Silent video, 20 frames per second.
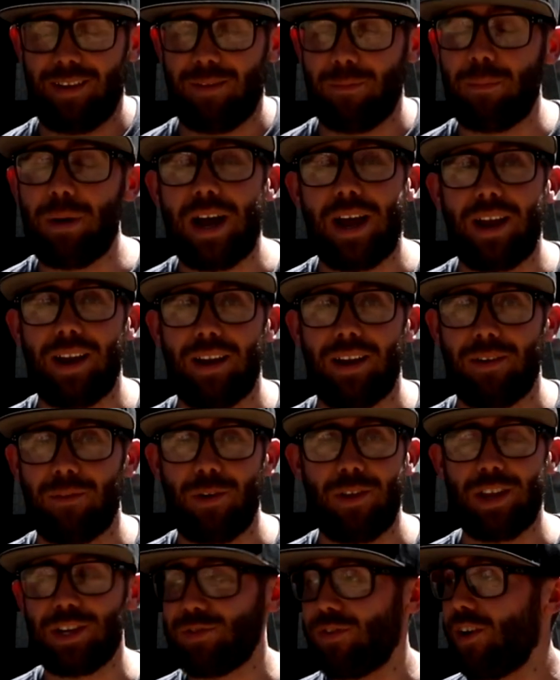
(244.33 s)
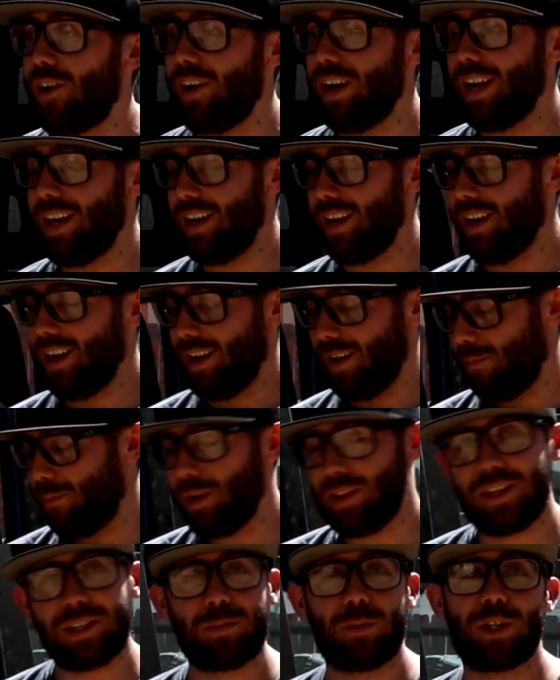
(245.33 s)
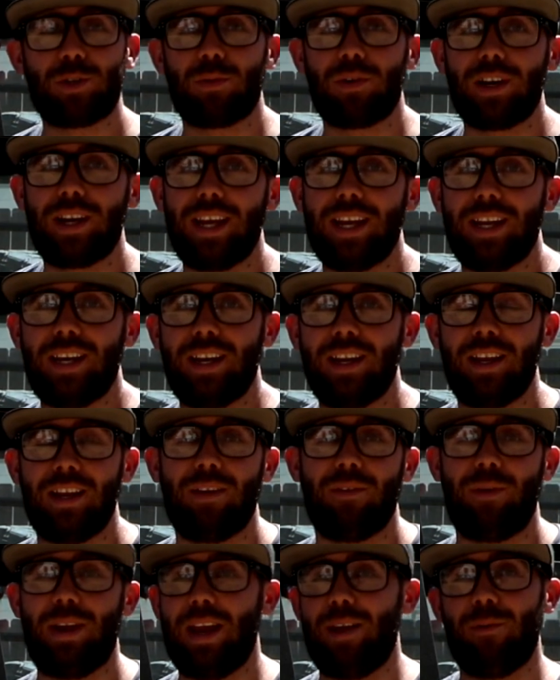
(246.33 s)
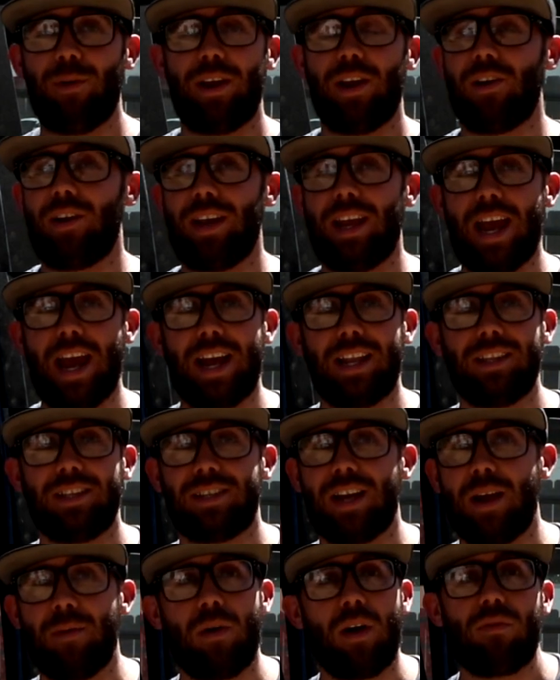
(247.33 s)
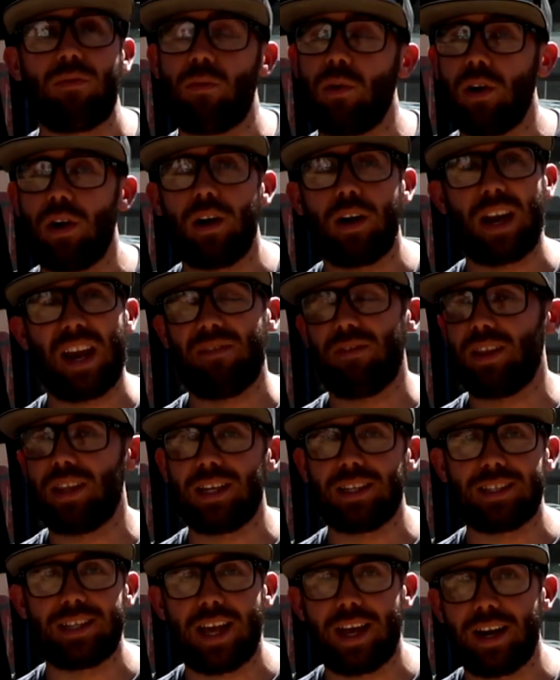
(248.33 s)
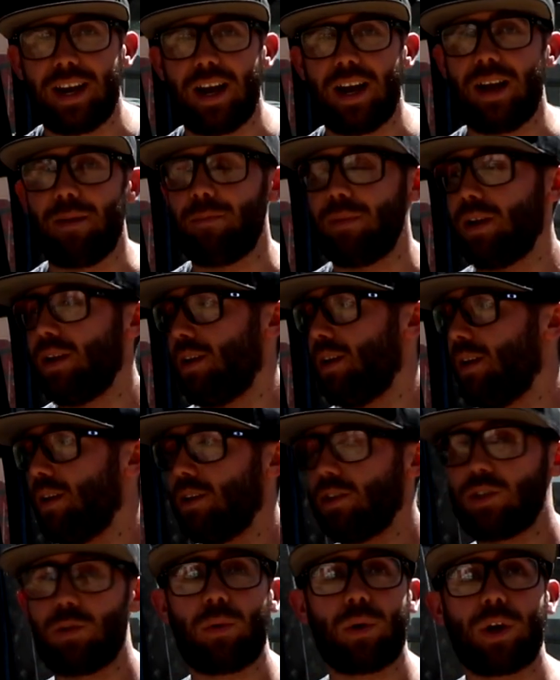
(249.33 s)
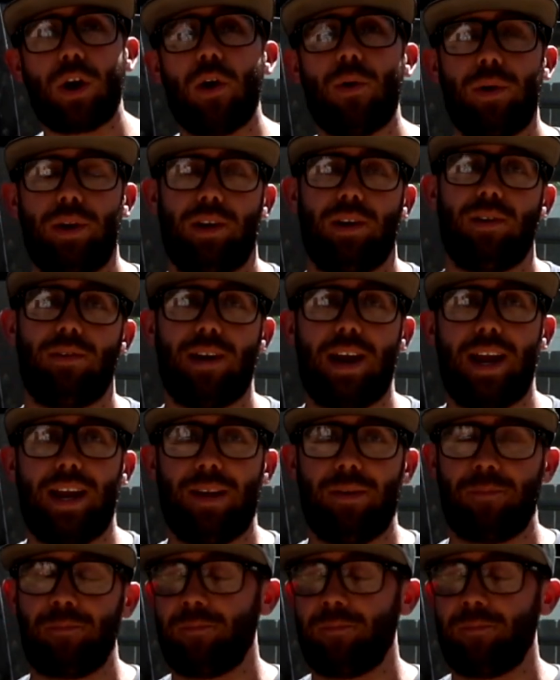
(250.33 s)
But we're this far in, put this much work in, we already had the time off work, everything set up, so we're going, right?